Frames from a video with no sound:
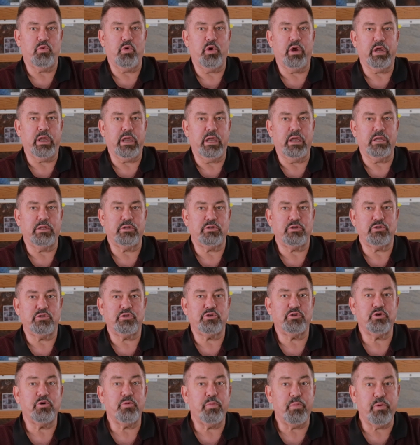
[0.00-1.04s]
where it gets
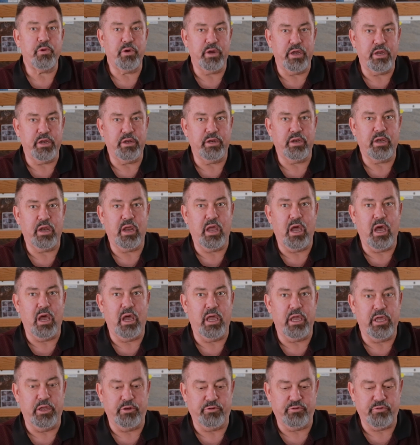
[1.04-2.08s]
super in,
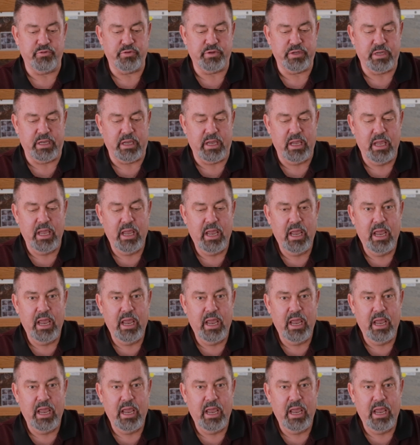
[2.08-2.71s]
uh, interesting,